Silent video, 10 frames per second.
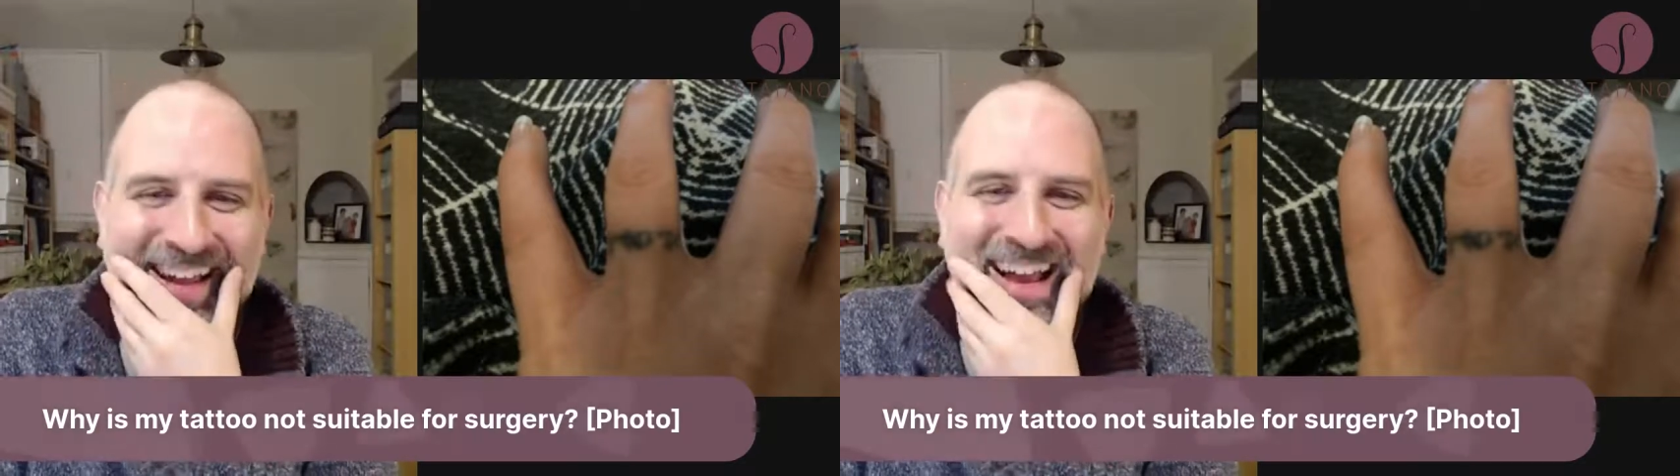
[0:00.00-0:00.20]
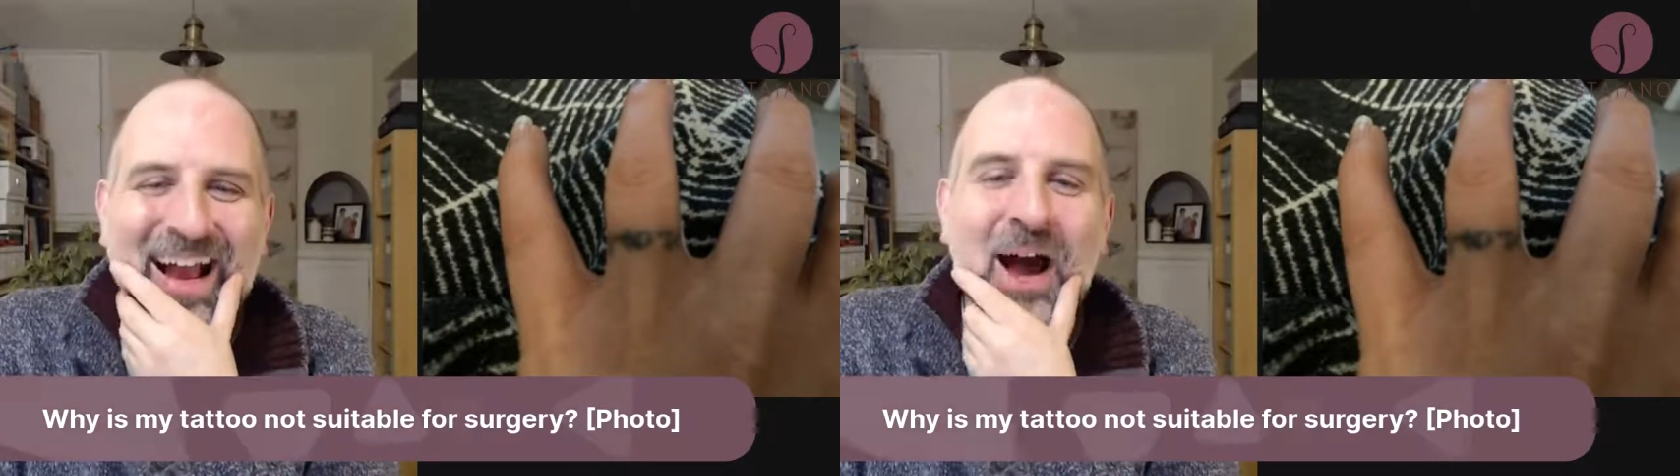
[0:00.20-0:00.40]

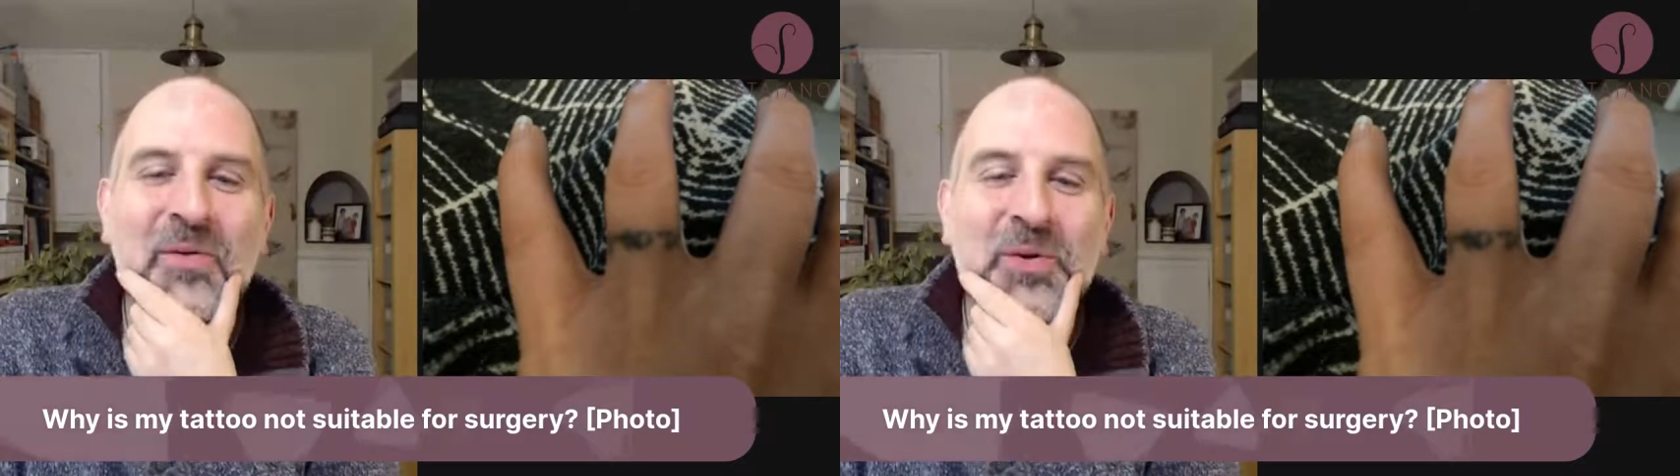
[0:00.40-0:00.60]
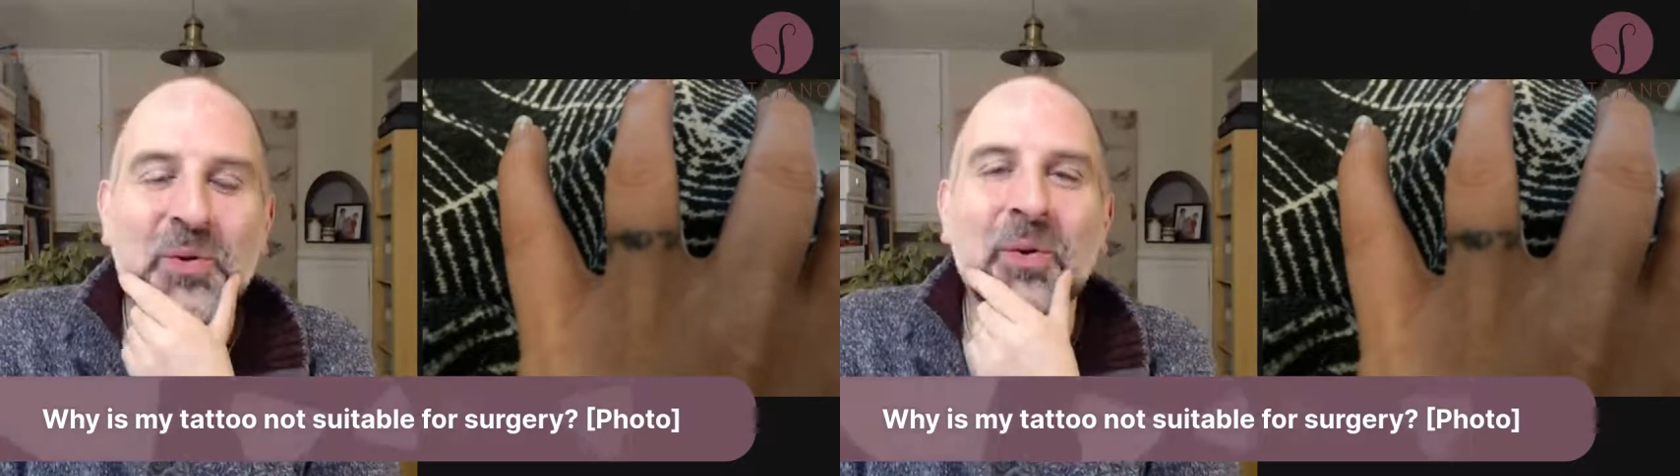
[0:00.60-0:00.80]
I would
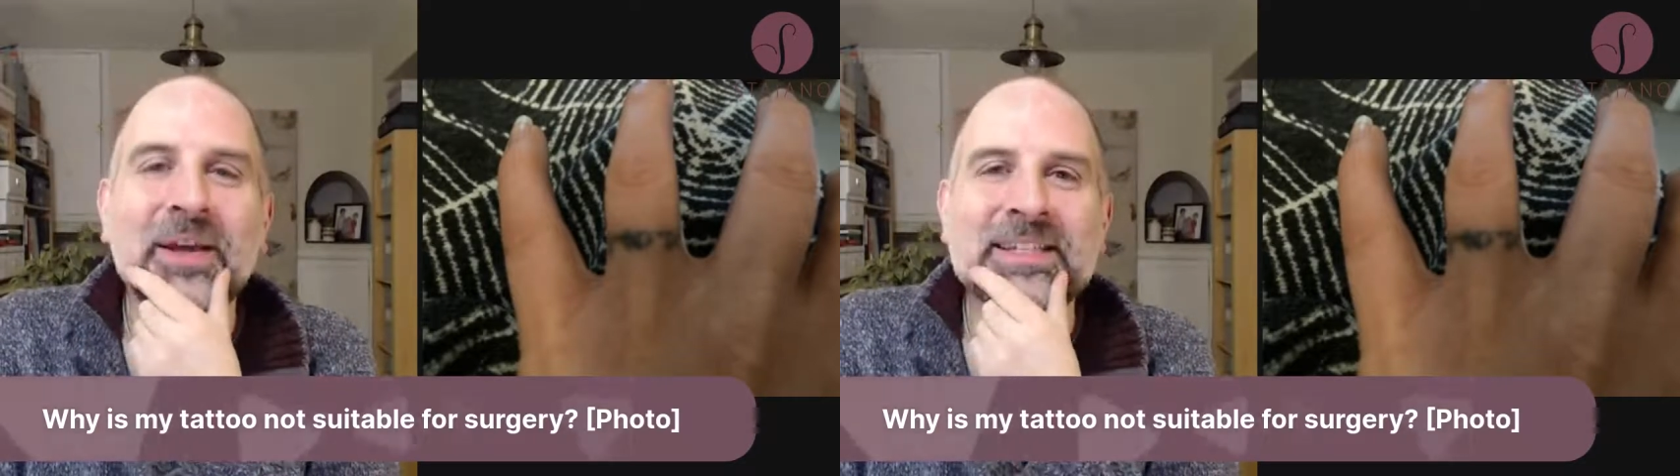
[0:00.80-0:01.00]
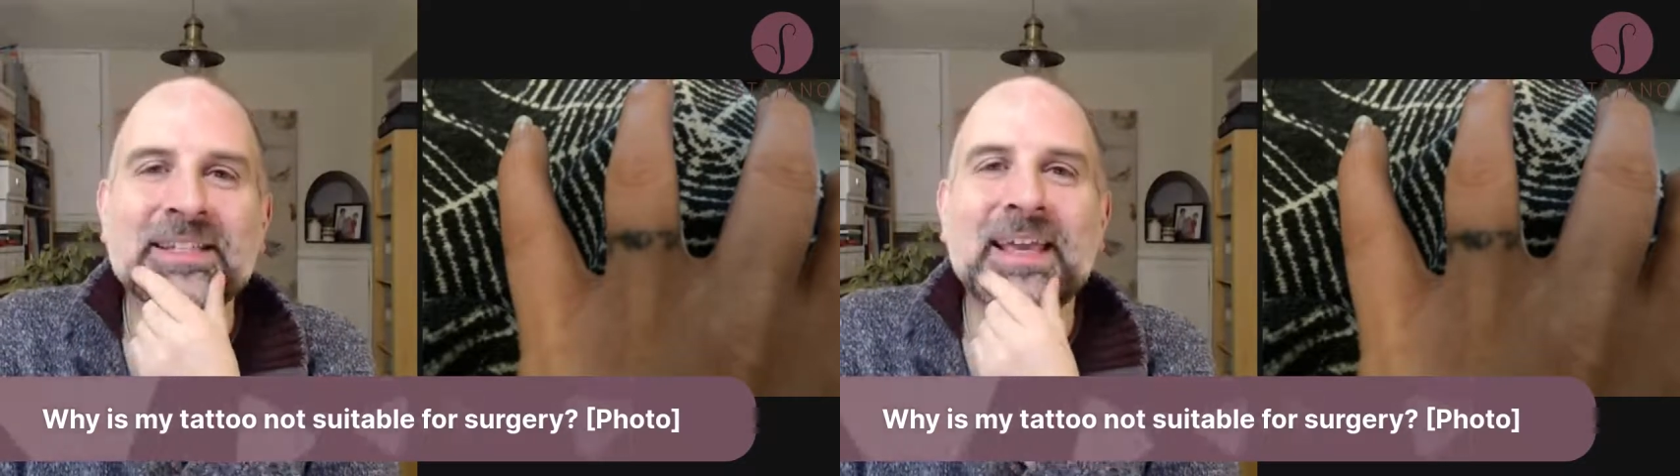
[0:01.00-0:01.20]

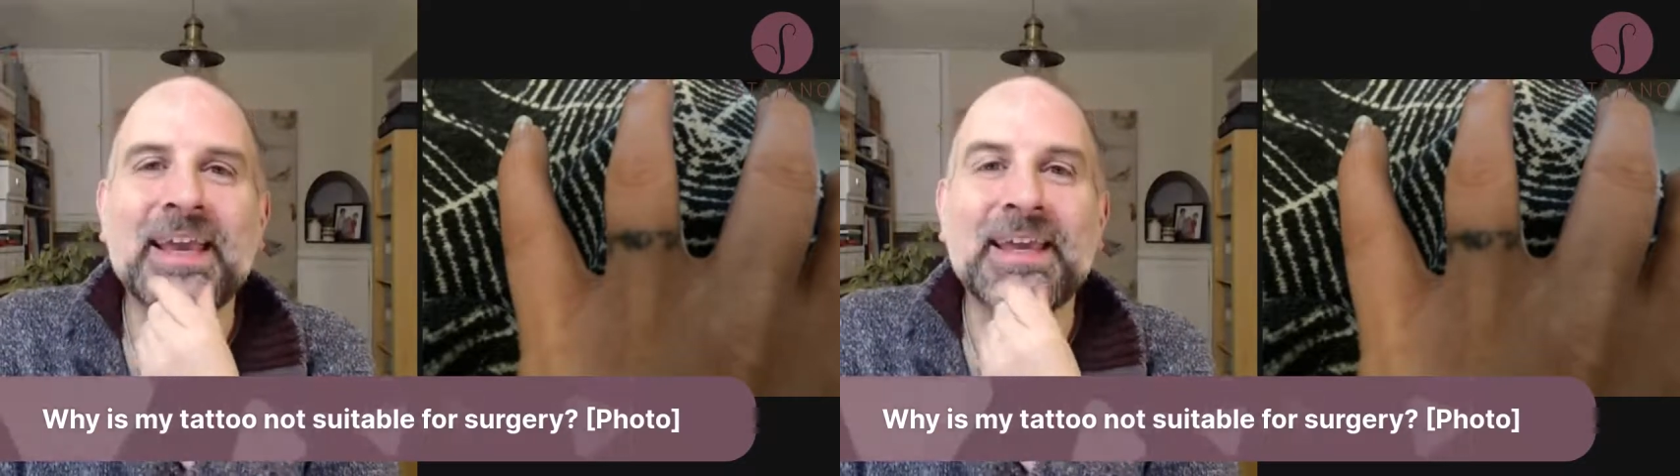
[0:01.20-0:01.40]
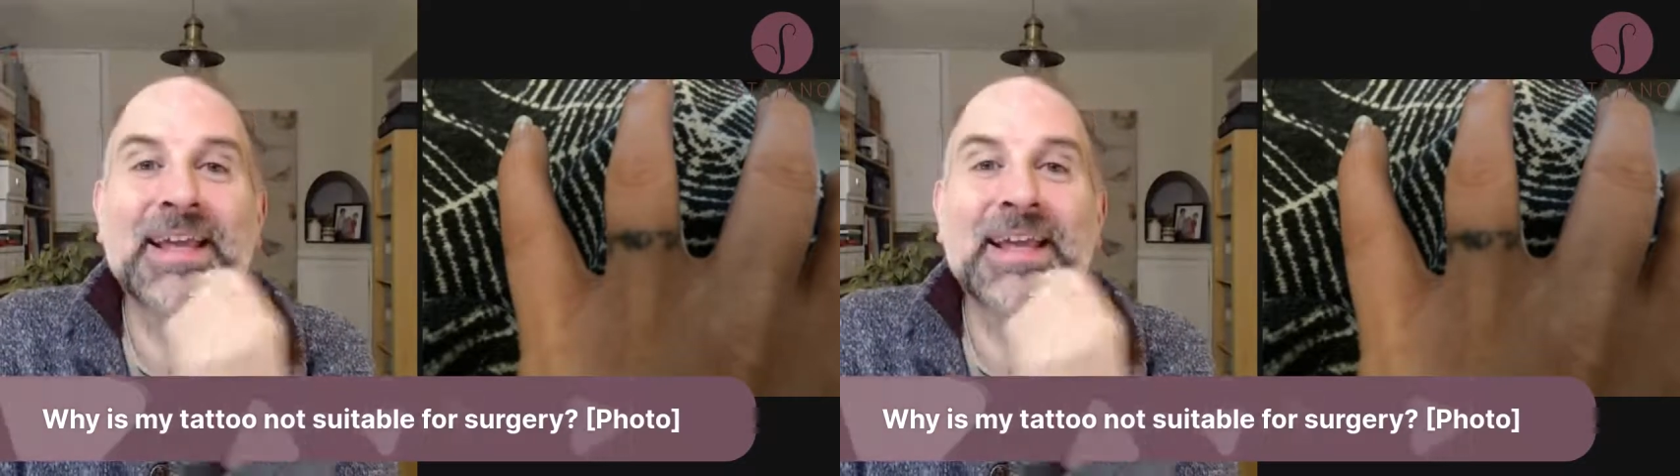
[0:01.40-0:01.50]
always say